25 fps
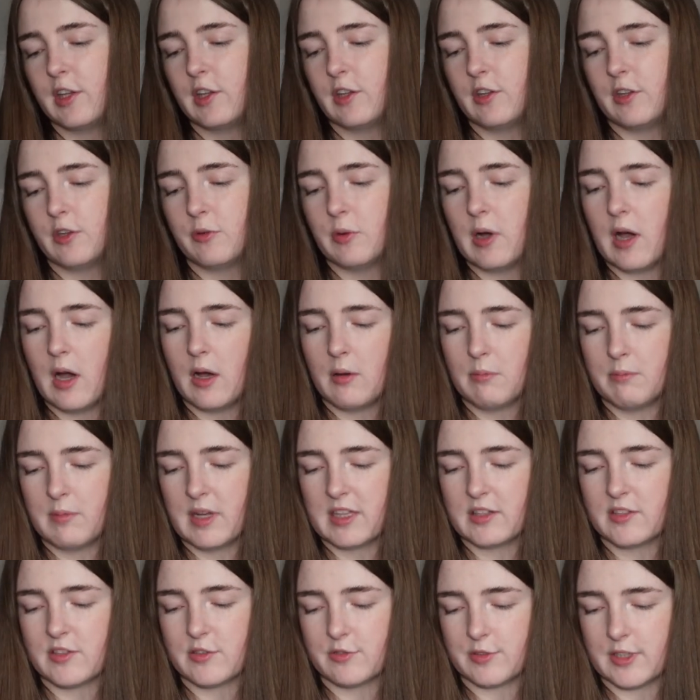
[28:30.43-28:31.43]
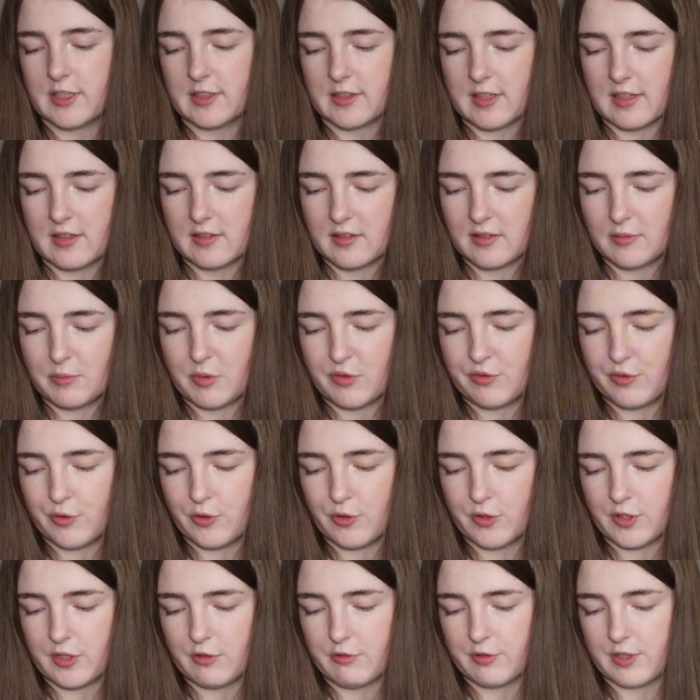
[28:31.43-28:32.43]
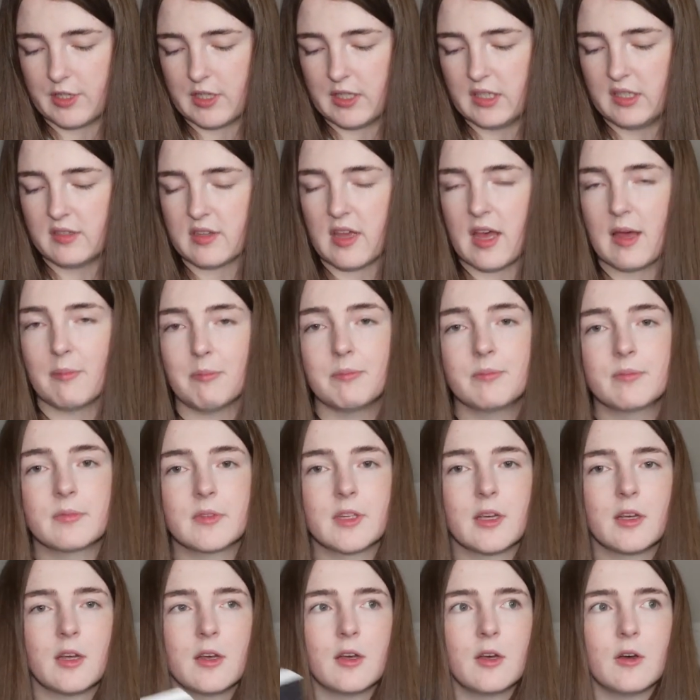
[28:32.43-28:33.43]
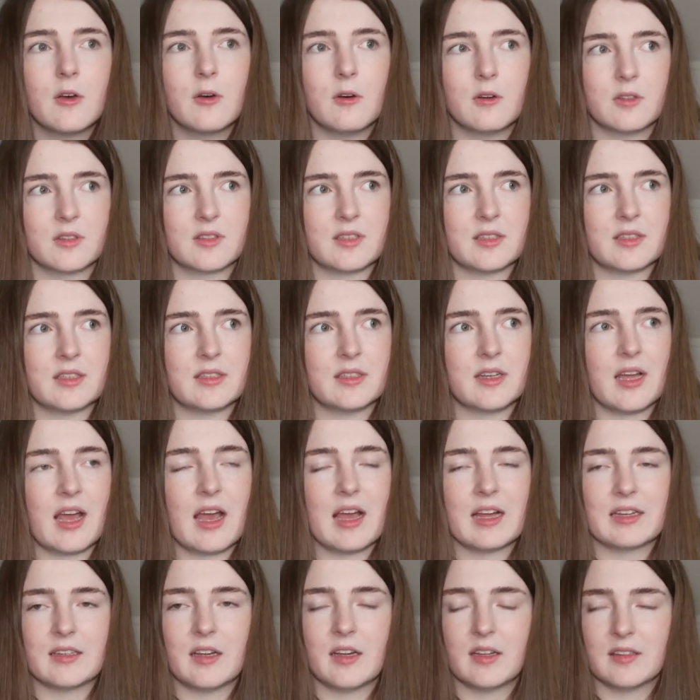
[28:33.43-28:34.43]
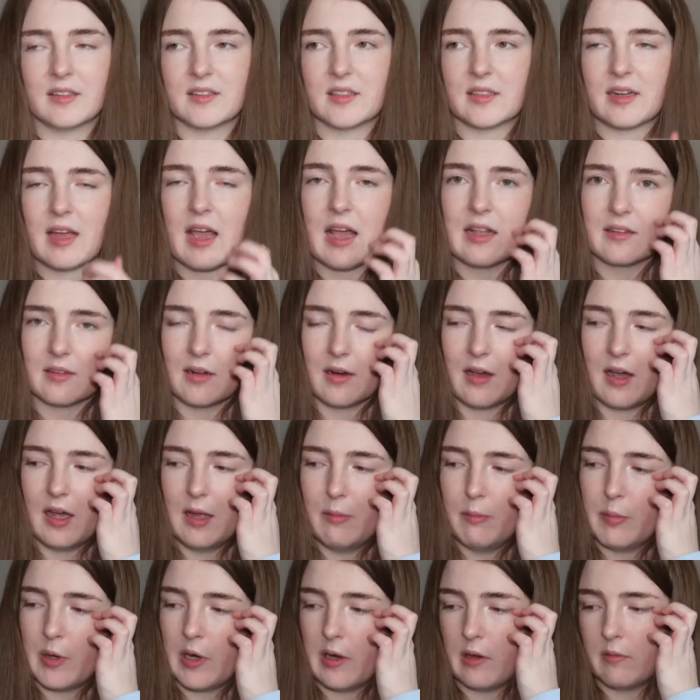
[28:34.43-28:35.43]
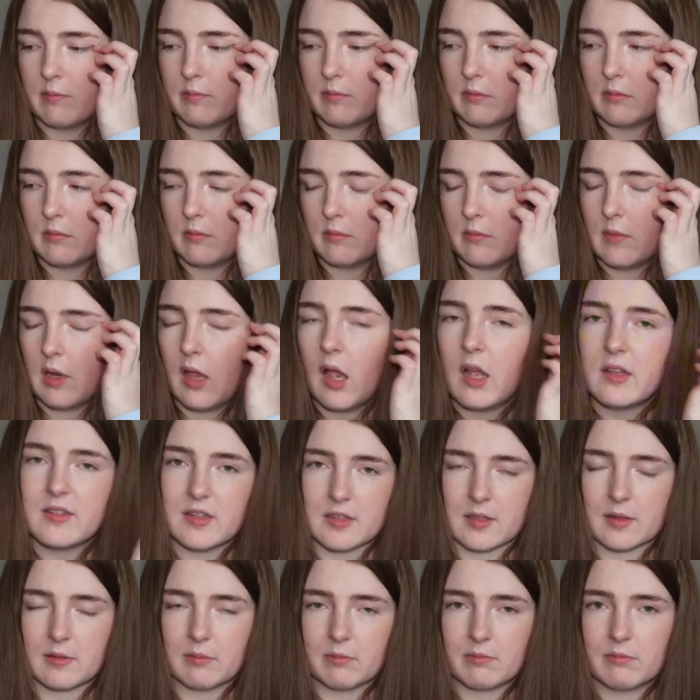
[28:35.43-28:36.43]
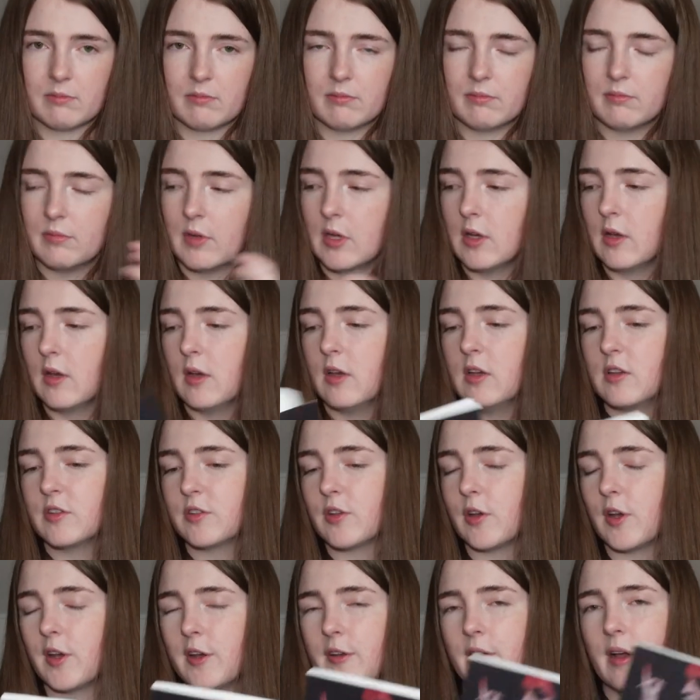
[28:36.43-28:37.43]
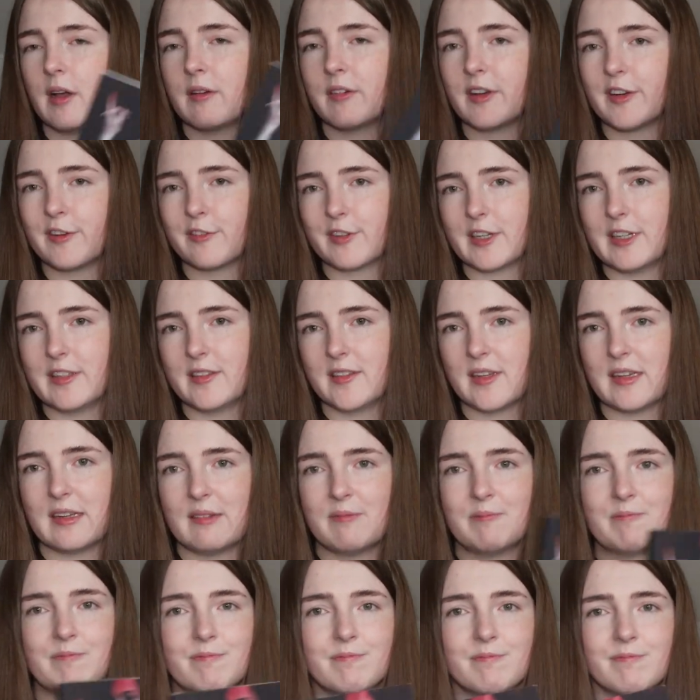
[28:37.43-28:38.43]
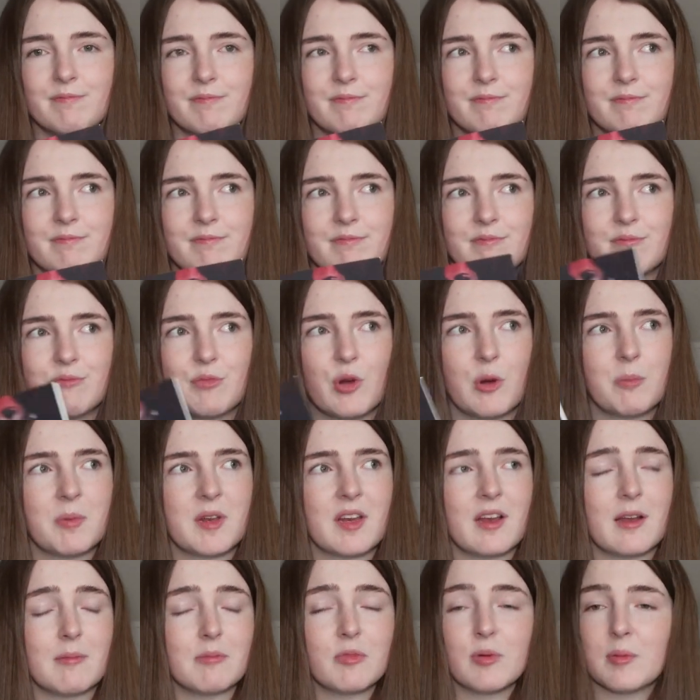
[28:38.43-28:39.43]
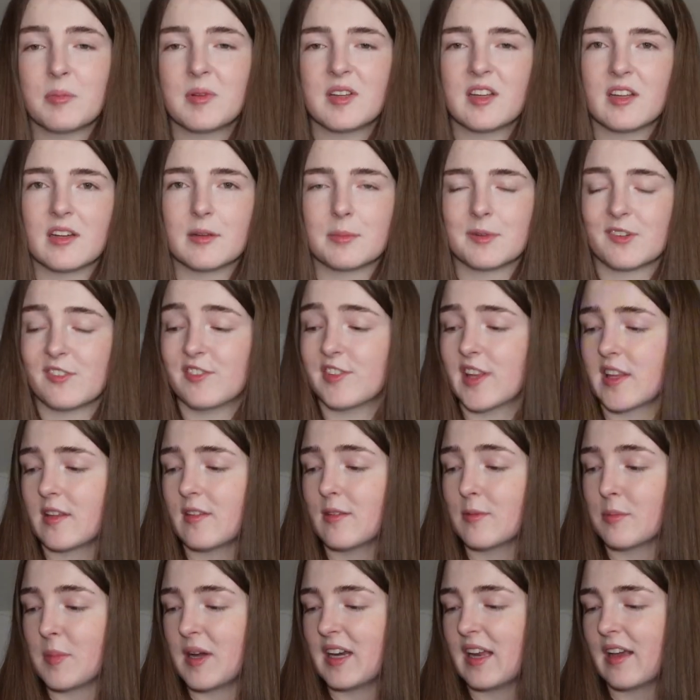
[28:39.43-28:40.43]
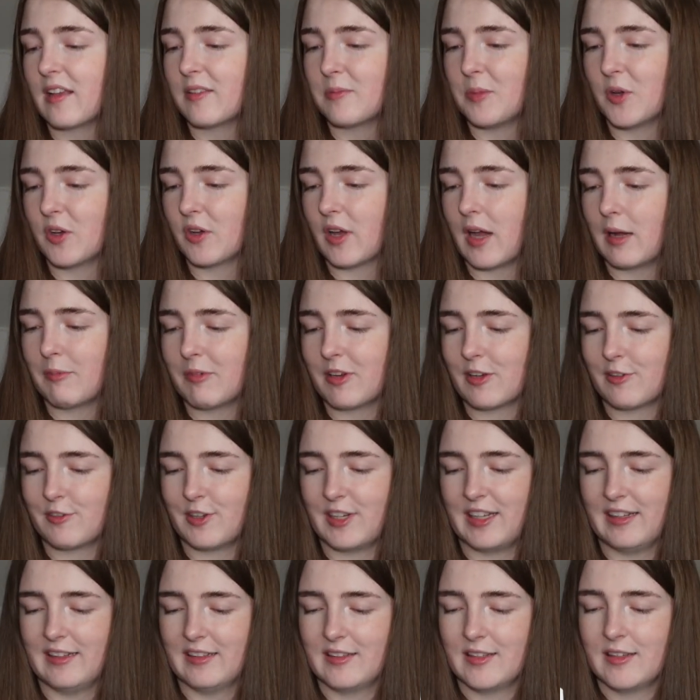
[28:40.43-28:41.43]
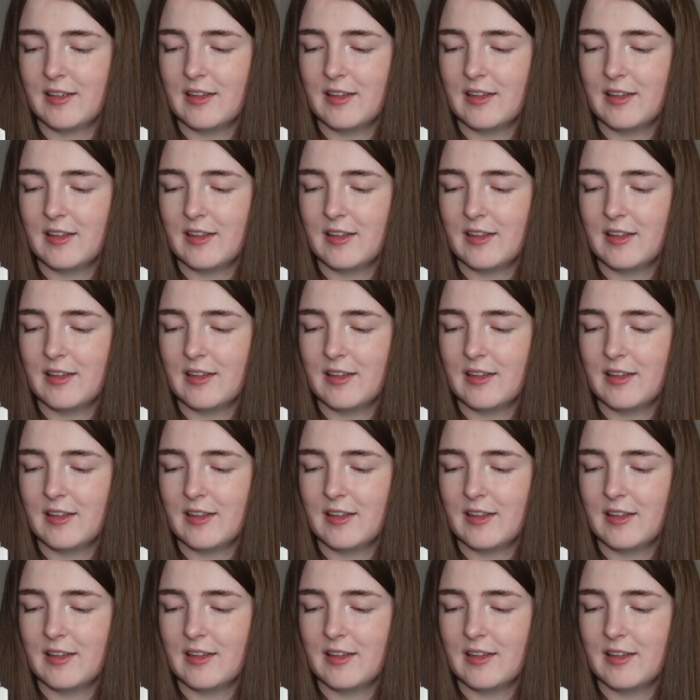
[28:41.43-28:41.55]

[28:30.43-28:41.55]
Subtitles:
you are meant to read this before you read Wanton and Hunting Adeline, but I didn't. So I'm going to read it. I'm probably going to... This is my next book I'm going to read